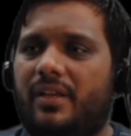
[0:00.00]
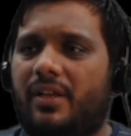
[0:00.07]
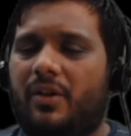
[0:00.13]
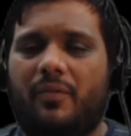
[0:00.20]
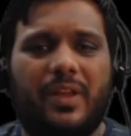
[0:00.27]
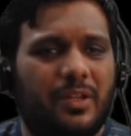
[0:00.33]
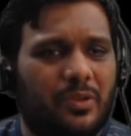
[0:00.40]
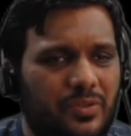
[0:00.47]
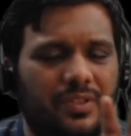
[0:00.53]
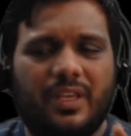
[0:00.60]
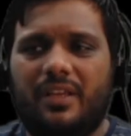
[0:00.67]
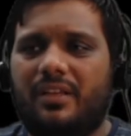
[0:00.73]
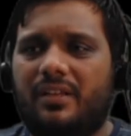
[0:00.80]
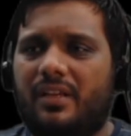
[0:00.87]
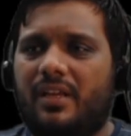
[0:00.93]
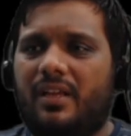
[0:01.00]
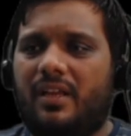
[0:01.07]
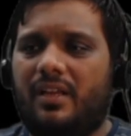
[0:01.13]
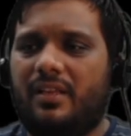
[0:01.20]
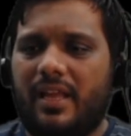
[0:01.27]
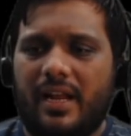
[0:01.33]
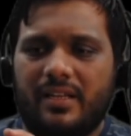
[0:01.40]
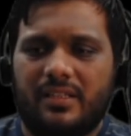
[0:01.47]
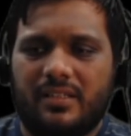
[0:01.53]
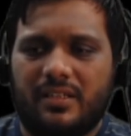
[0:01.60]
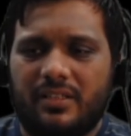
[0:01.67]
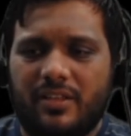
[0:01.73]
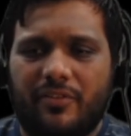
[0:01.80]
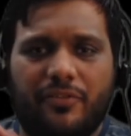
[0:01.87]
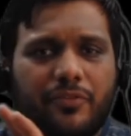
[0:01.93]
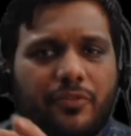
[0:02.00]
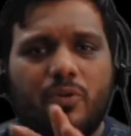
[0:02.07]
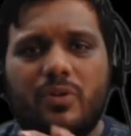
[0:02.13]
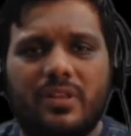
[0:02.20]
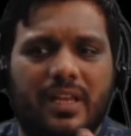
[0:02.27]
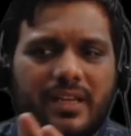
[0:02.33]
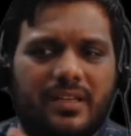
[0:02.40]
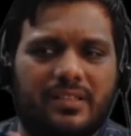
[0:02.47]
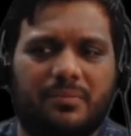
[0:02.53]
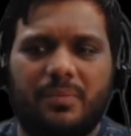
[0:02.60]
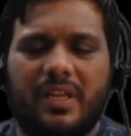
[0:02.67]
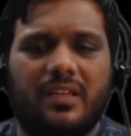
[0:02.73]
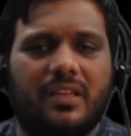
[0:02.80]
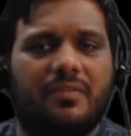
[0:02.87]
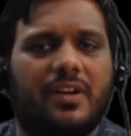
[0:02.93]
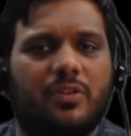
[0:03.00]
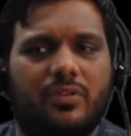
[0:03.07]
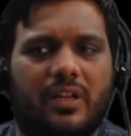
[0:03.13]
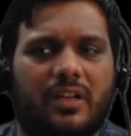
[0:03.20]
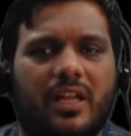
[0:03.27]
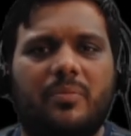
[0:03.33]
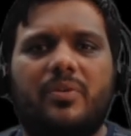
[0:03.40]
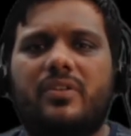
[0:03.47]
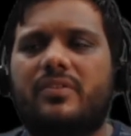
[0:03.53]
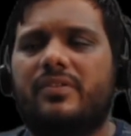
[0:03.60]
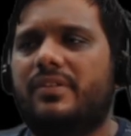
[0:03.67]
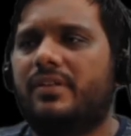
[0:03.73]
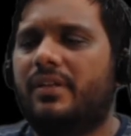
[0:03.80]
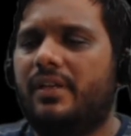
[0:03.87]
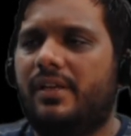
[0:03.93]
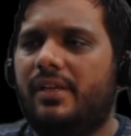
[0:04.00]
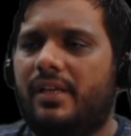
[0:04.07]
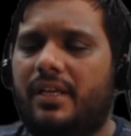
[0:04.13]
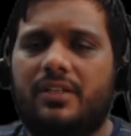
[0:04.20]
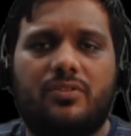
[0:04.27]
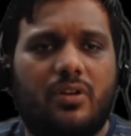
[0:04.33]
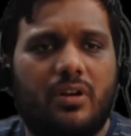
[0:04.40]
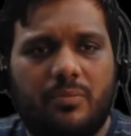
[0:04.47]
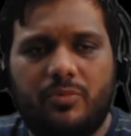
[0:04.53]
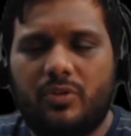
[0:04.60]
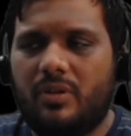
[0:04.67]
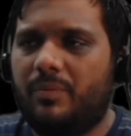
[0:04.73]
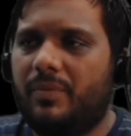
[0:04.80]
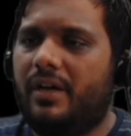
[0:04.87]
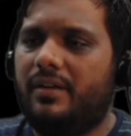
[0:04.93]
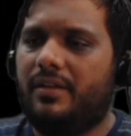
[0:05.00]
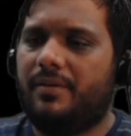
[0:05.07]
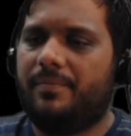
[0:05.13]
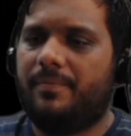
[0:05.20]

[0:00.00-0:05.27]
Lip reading: where you see that the food that is being given to the laborers is not up to the mark,